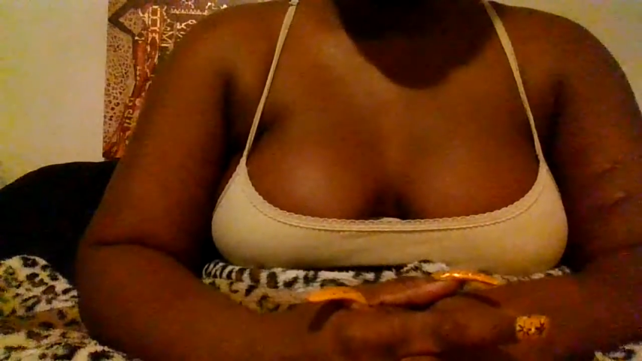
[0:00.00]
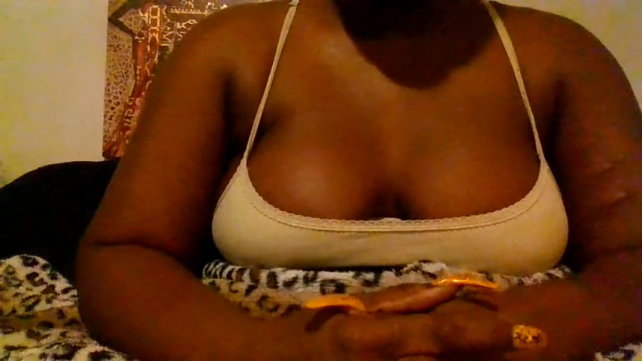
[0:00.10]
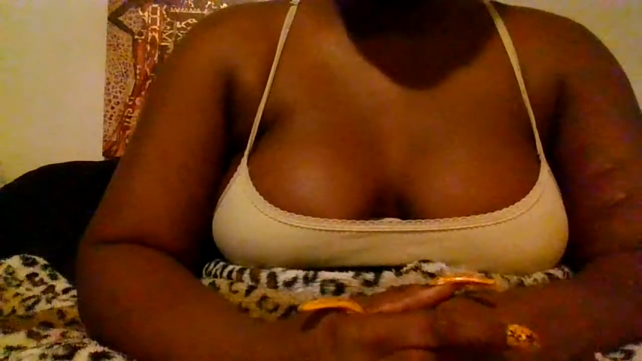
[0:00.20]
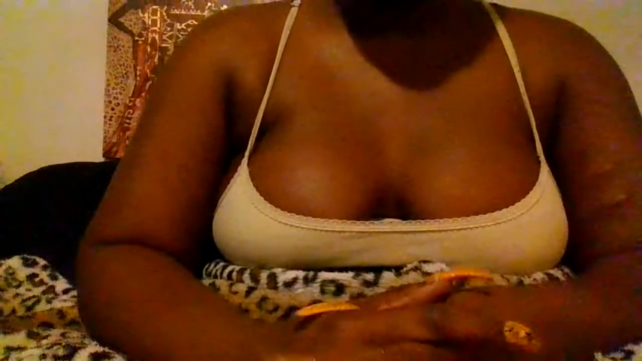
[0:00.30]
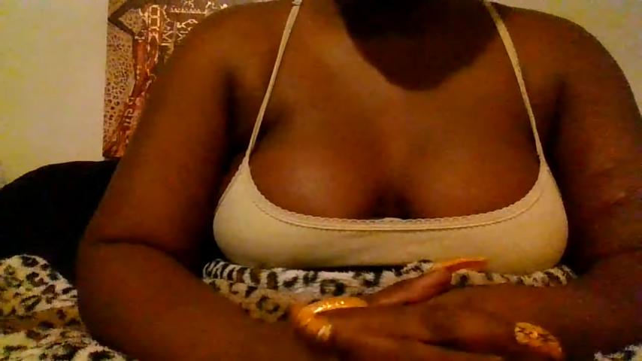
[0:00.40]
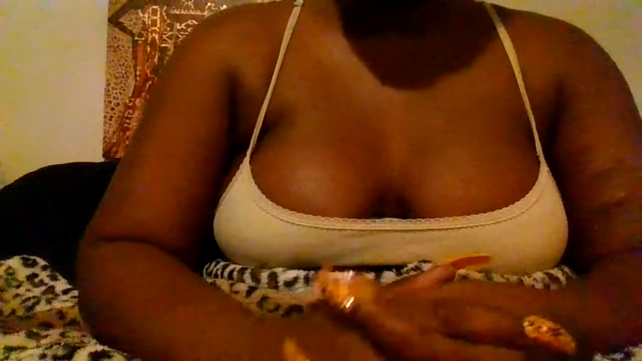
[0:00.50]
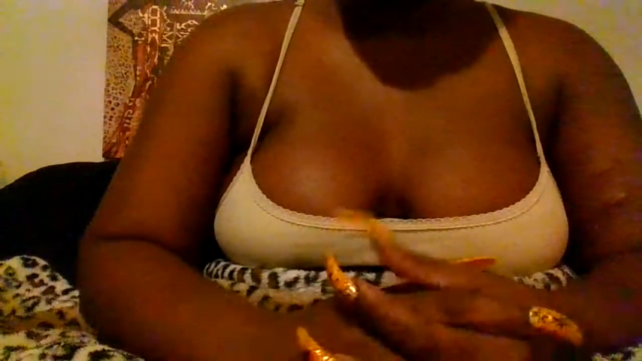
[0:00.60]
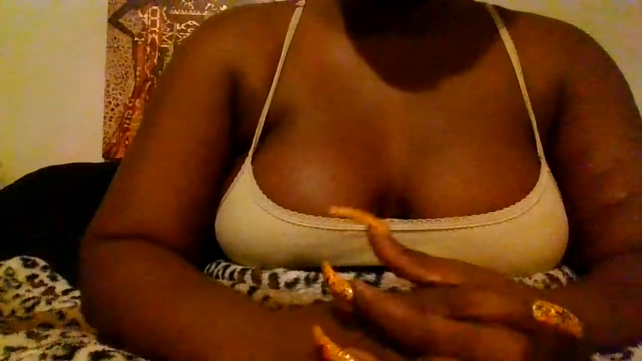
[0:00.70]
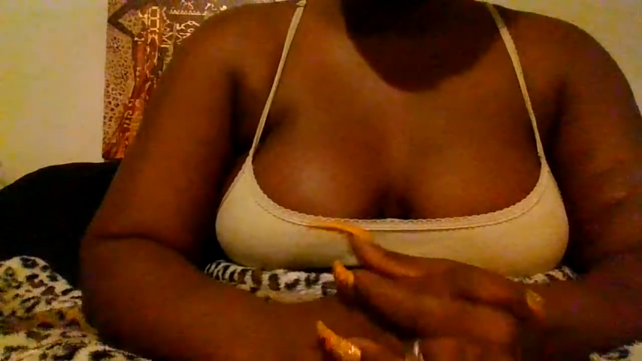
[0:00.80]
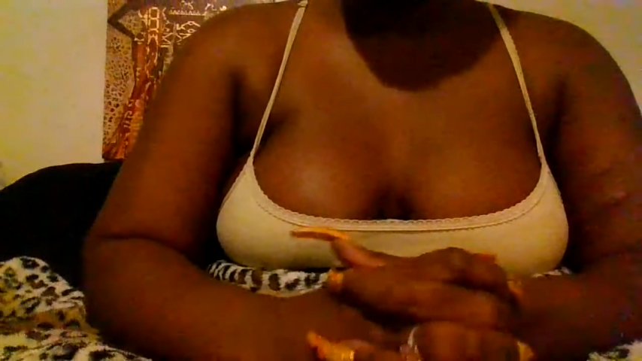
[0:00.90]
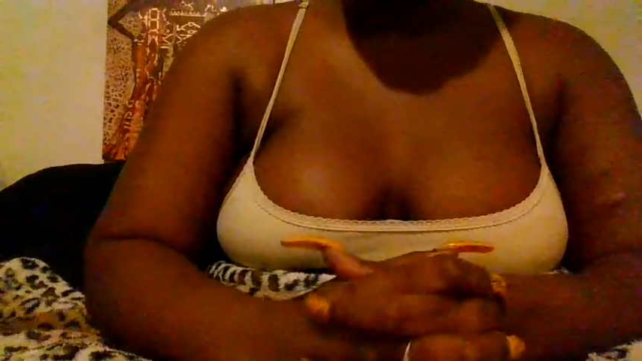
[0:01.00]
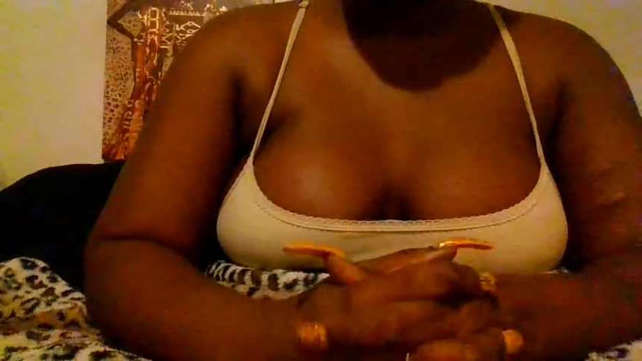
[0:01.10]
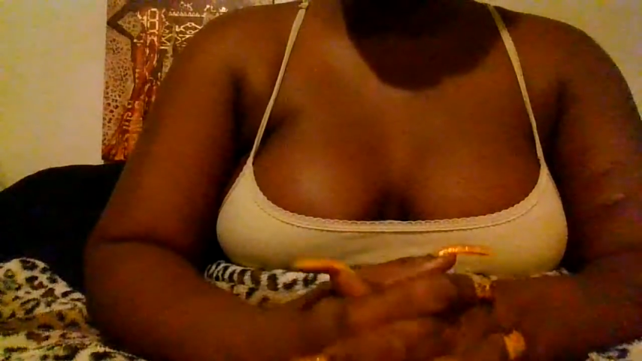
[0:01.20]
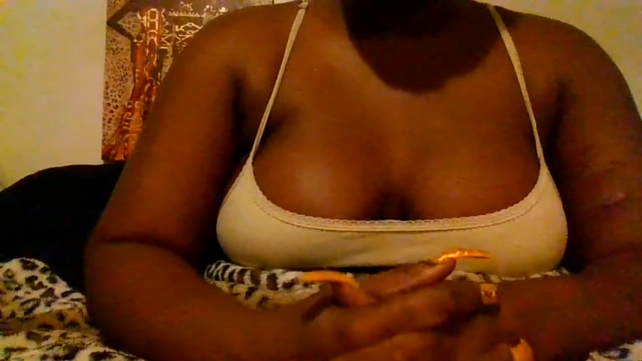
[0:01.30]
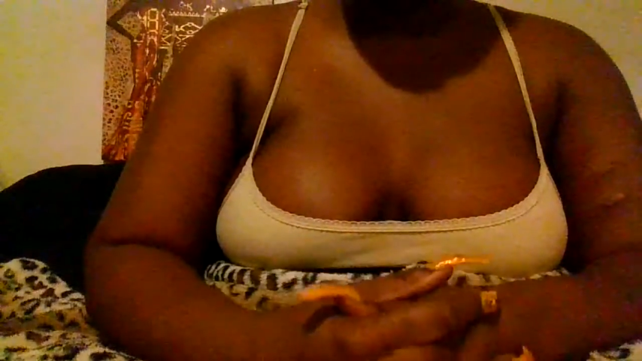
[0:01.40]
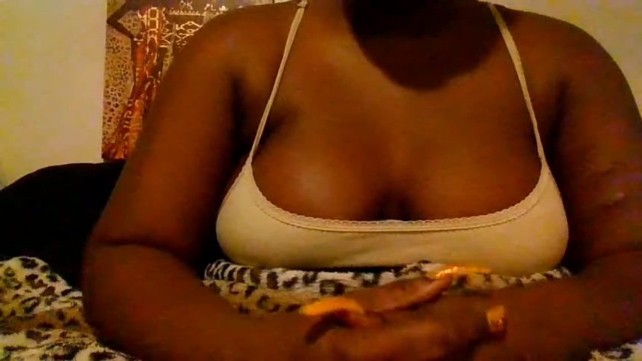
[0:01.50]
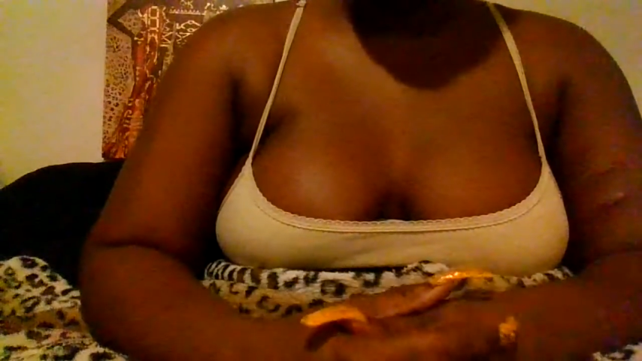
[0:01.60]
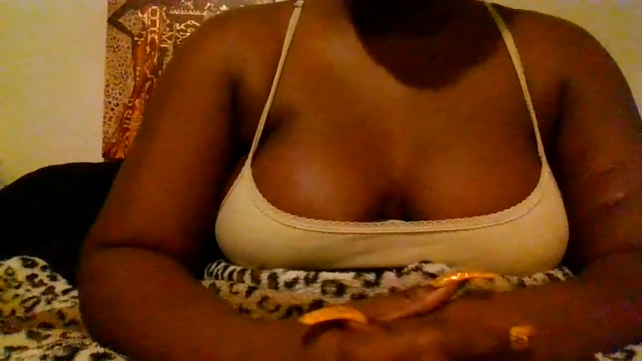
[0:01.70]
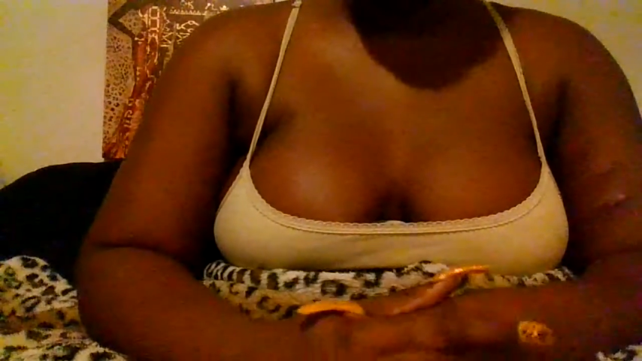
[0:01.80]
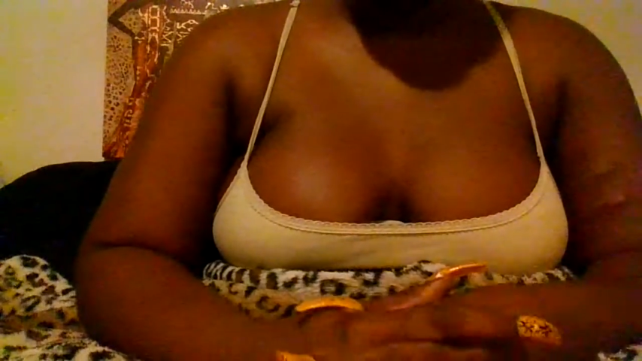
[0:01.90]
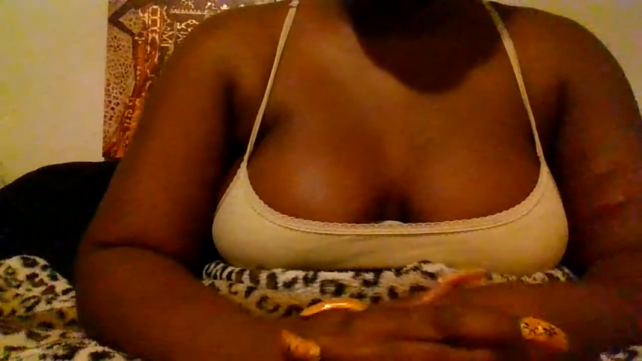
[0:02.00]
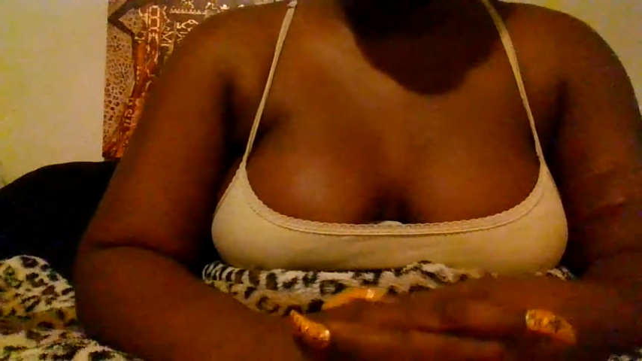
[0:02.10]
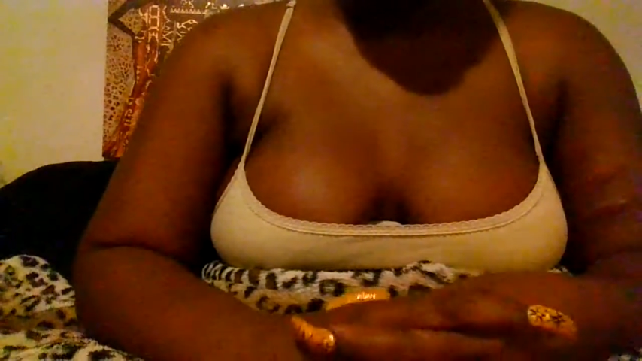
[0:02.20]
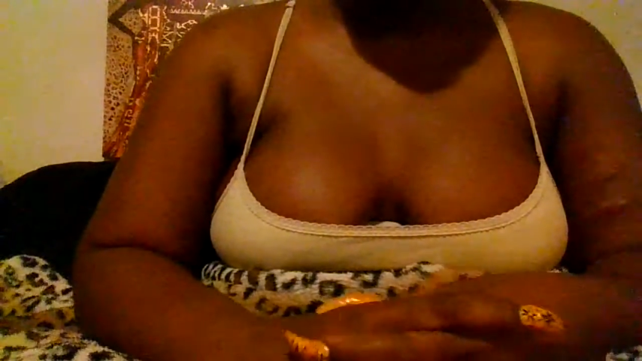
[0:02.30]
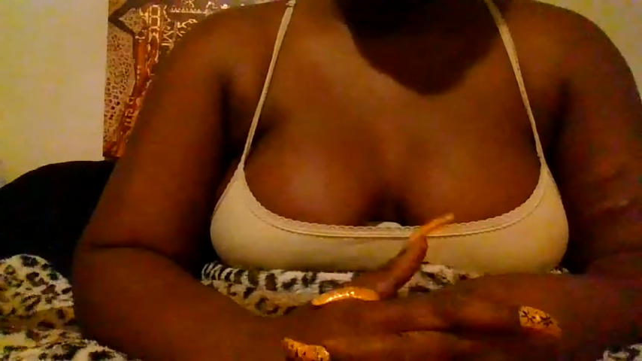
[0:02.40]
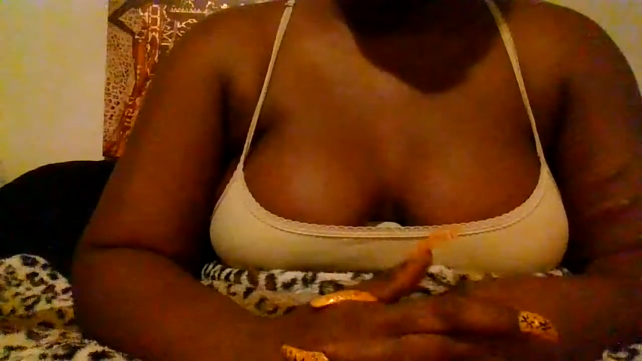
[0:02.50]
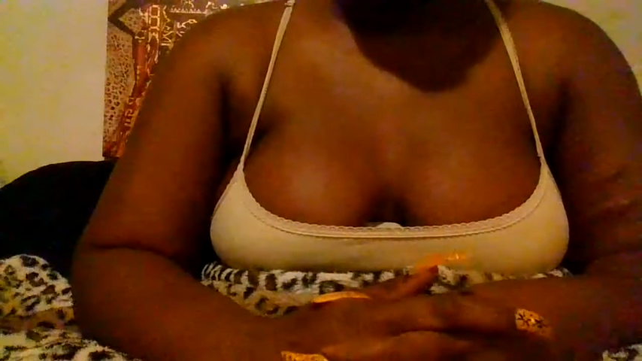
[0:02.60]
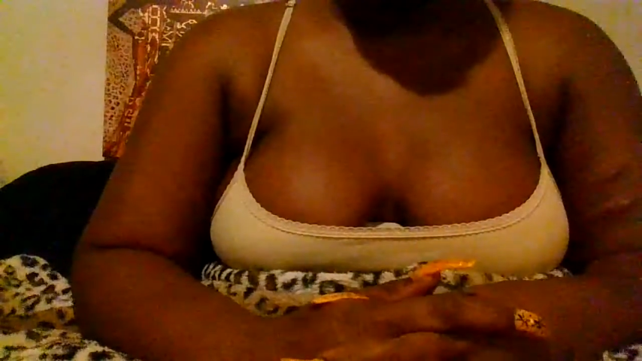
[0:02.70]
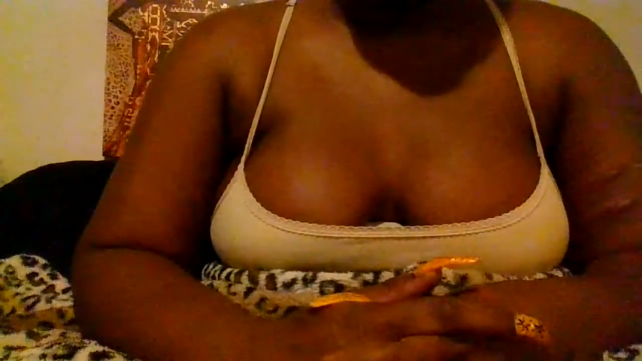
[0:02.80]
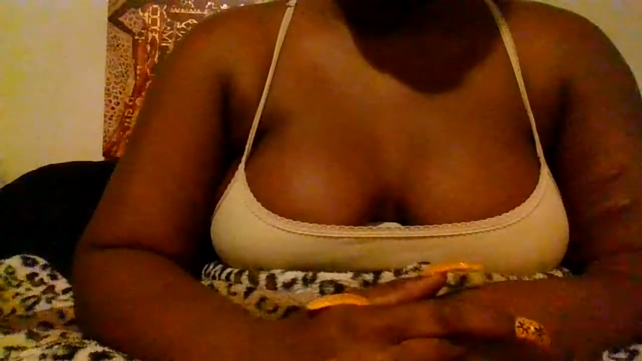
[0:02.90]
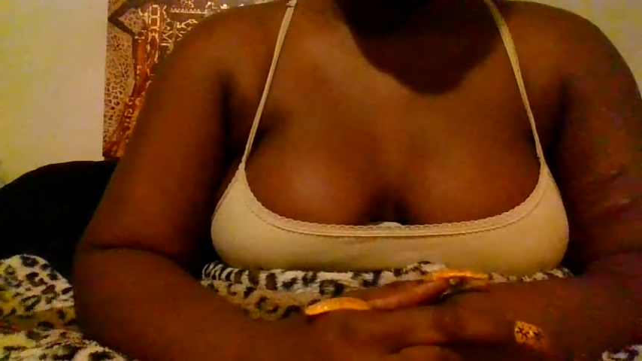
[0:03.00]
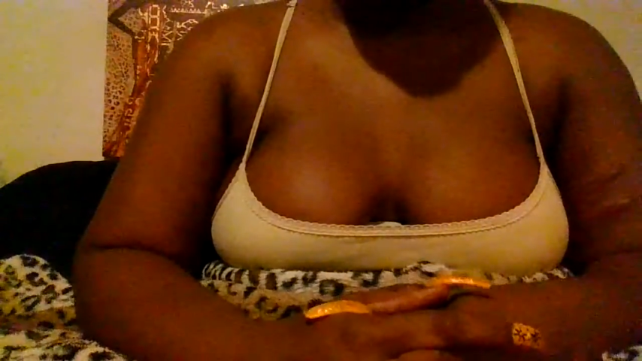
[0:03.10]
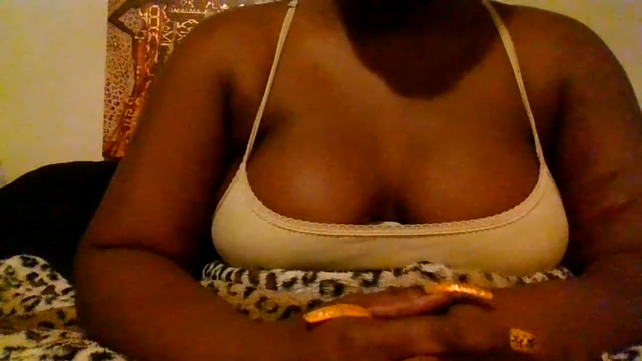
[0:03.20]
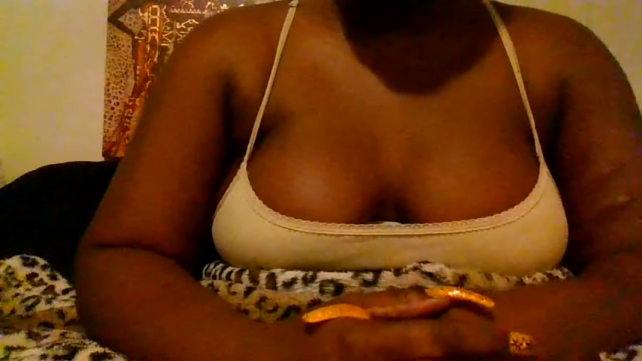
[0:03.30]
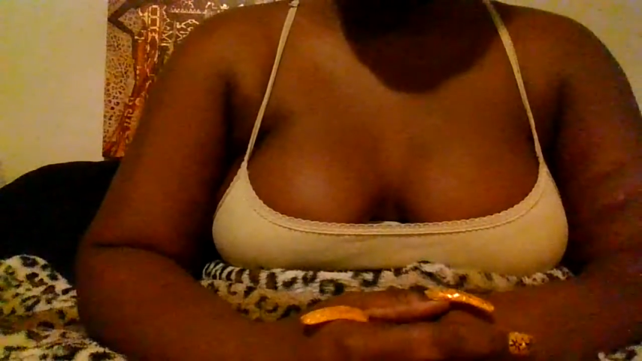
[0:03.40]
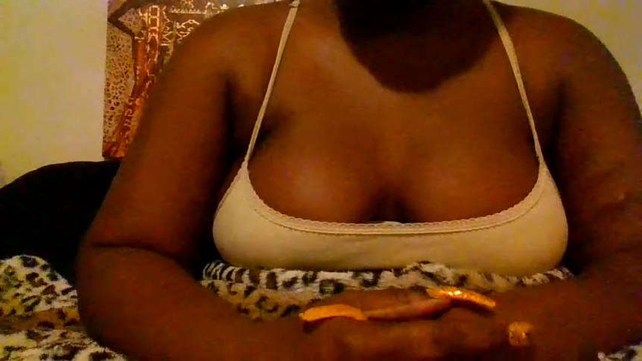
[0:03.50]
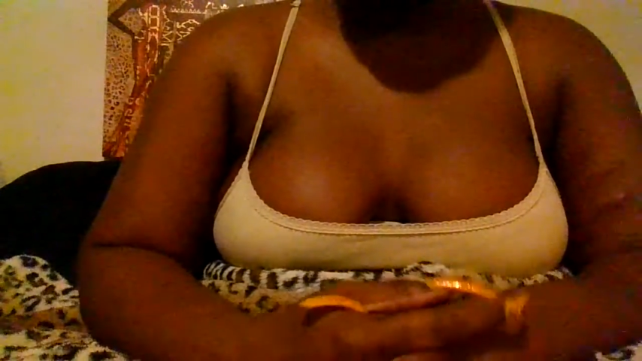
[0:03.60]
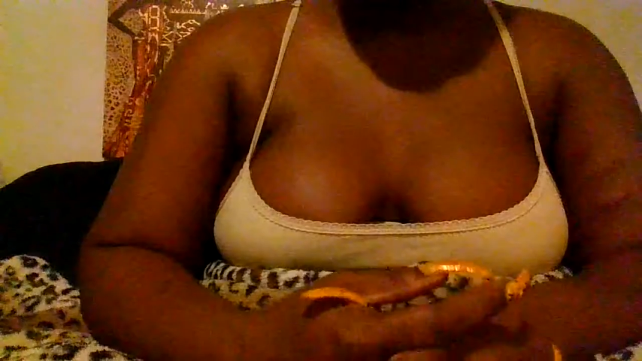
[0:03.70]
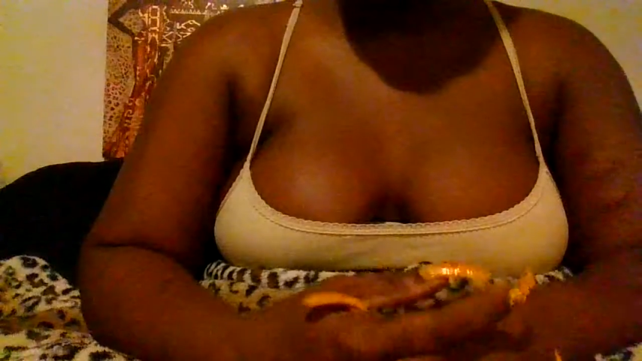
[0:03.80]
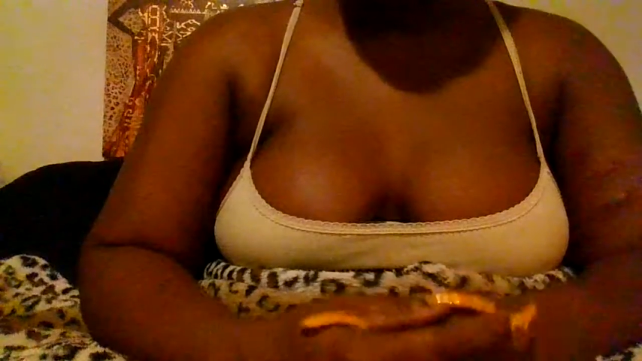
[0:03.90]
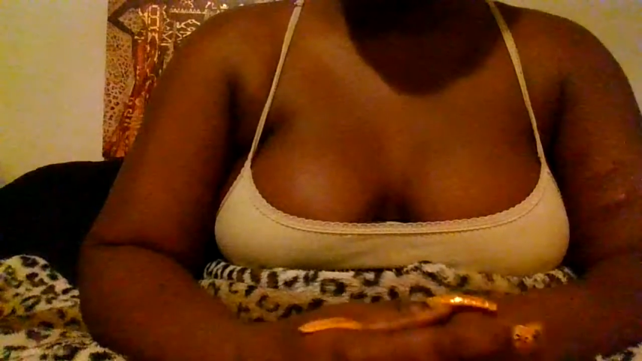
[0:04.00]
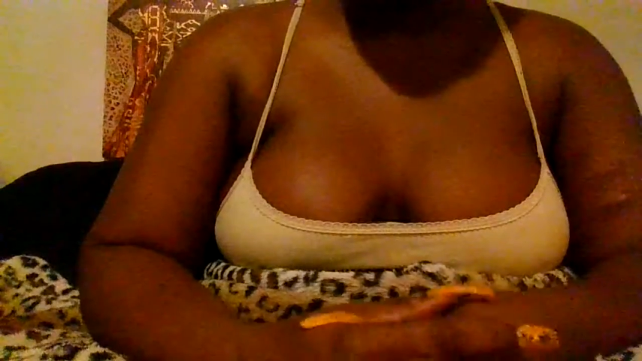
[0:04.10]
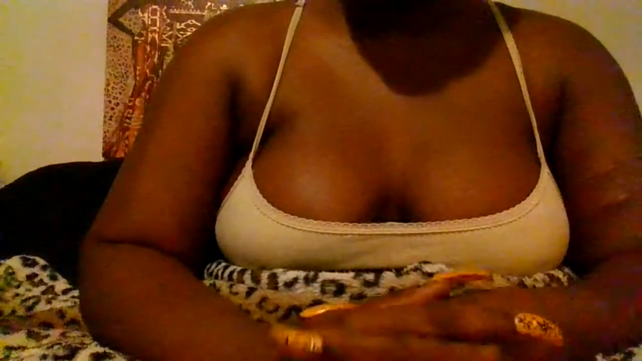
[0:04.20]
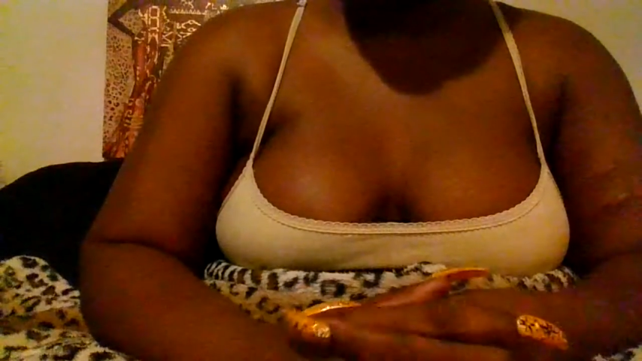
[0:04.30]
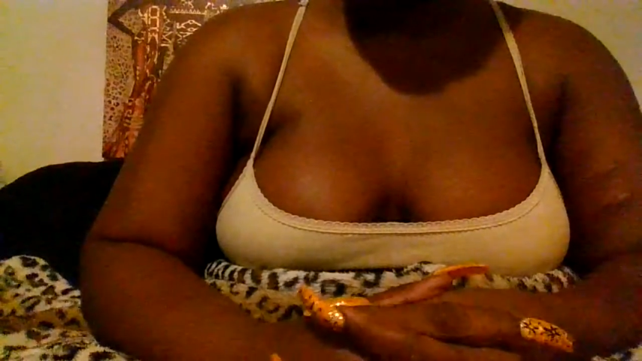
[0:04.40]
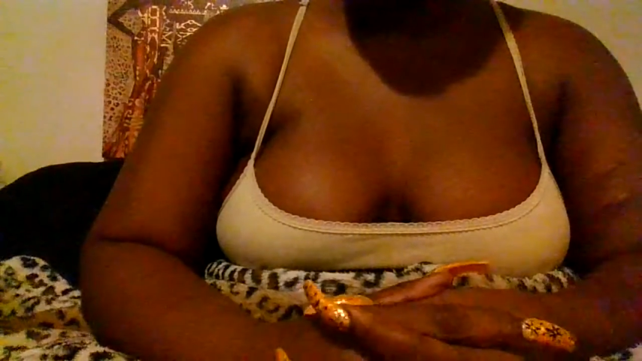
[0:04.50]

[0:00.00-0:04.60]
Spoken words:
No face is visible, so there are no lips to read.